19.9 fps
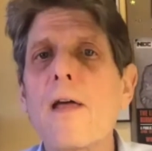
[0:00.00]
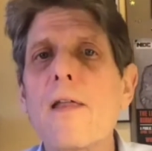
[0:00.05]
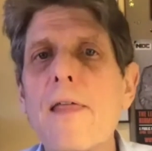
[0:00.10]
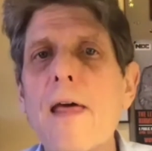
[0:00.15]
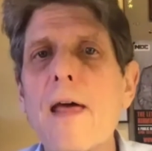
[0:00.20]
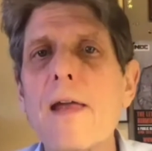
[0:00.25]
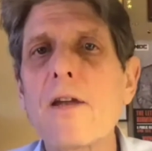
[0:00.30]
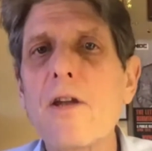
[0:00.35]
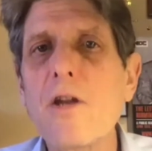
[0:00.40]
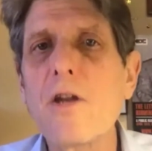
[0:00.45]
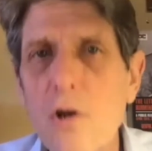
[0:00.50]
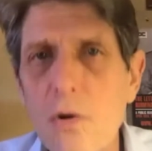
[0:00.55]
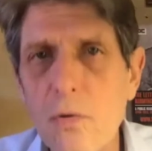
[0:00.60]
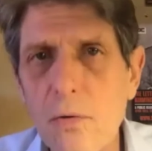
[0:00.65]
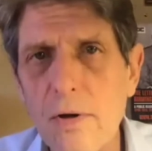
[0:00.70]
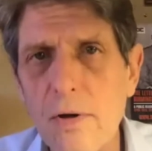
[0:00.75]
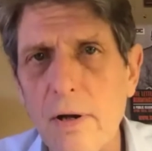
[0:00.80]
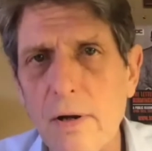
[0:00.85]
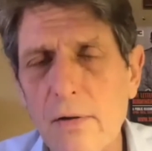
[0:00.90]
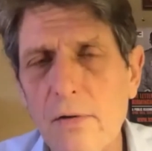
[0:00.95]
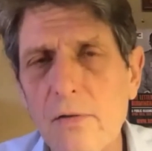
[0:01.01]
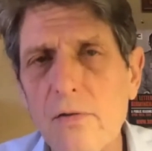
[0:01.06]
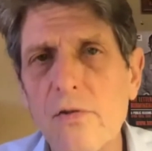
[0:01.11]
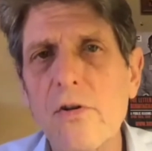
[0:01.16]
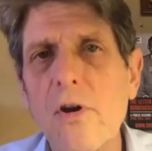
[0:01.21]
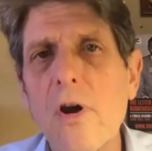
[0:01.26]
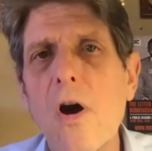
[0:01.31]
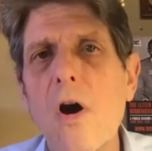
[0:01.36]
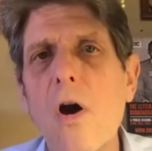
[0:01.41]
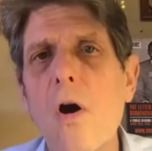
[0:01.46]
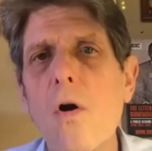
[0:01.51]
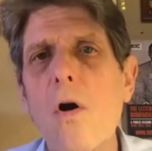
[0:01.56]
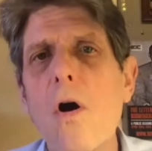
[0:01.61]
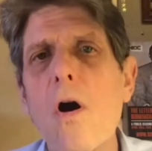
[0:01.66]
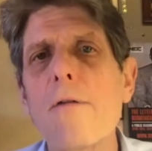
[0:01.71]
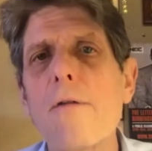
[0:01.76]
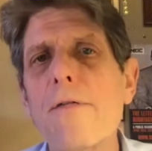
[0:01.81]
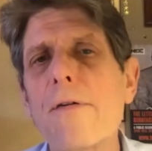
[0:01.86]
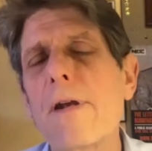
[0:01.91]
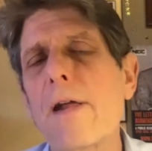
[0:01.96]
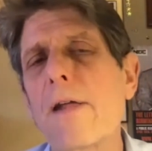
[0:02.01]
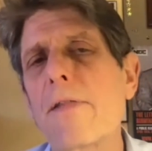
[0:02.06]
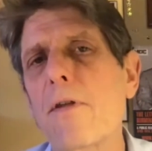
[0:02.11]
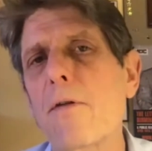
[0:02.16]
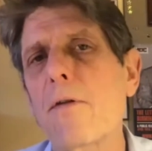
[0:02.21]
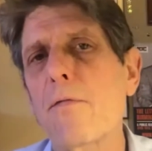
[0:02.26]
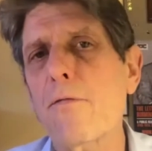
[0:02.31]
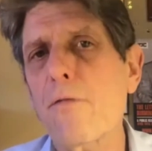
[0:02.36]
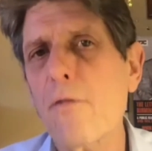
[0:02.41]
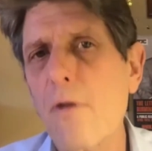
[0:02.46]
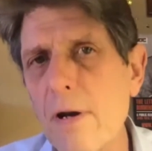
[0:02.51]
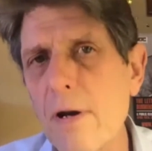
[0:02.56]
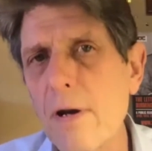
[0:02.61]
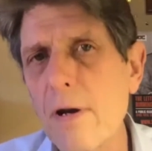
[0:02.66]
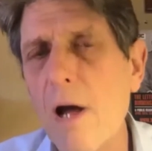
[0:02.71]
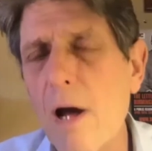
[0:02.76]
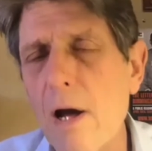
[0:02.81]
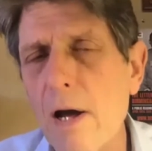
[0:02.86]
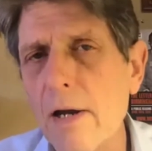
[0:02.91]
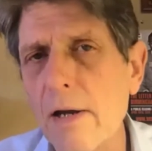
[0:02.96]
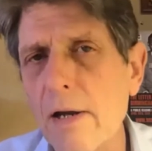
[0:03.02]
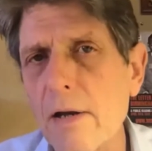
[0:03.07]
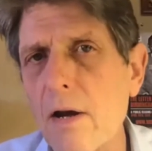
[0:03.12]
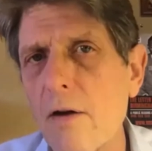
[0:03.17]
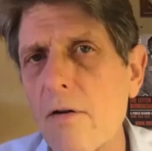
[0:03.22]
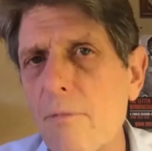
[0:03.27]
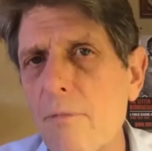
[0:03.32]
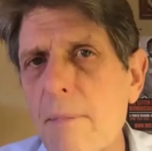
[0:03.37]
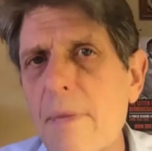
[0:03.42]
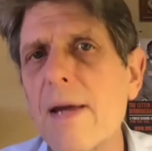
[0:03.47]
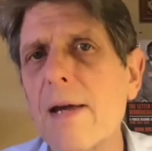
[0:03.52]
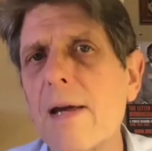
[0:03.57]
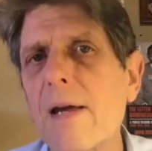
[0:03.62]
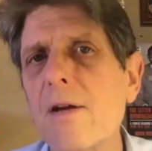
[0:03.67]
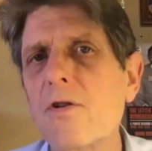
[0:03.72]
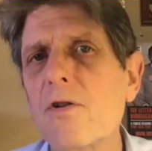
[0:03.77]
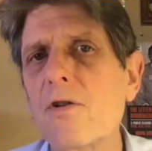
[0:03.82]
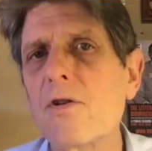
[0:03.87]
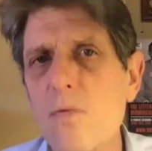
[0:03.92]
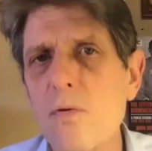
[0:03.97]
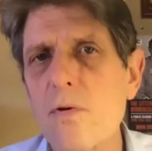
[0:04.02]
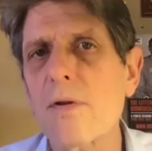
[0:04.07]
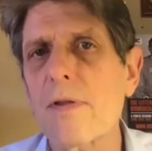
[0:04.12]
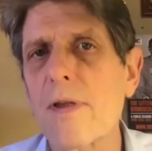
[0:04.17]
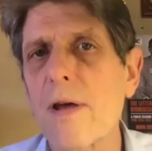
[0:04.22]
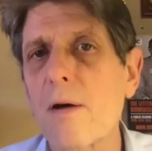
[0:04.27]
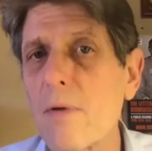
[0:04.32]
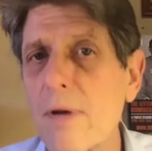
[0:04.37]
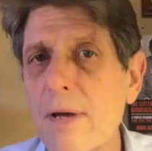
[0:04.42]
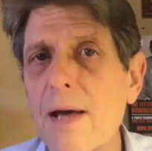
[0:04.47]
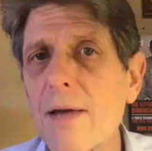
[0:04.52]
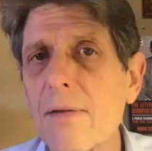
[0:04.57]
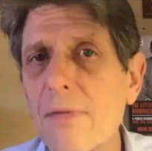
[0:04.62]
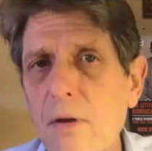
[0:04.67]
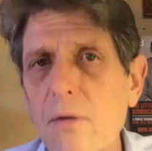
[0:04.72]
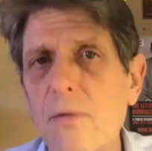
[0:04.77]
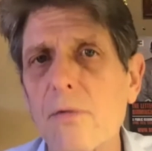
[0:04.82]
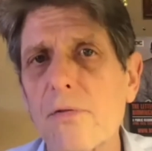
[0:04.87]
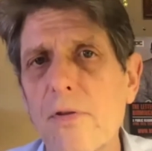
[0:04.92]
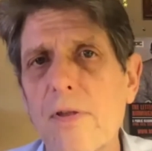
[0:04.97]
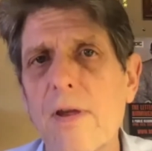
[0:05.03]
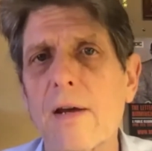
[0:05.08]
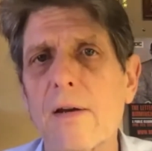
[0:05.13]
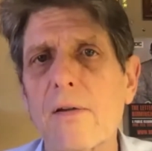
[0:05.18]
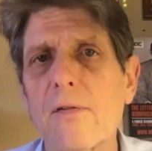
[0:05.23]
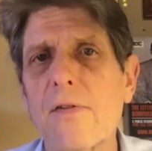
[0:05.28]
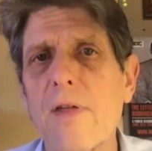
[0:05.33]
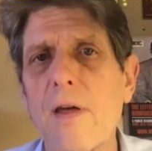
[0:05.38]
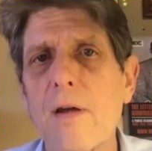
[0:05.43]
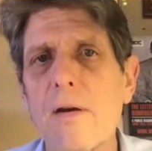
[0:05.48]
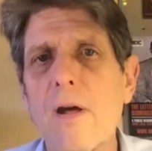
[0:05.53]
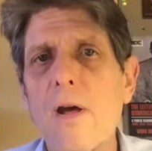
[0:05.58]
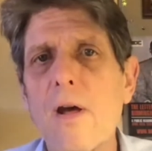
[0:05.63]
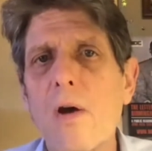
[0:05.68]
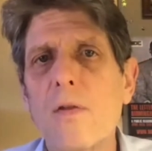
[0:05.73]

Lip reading: that unions are often at the front line of making sure that we get those things, that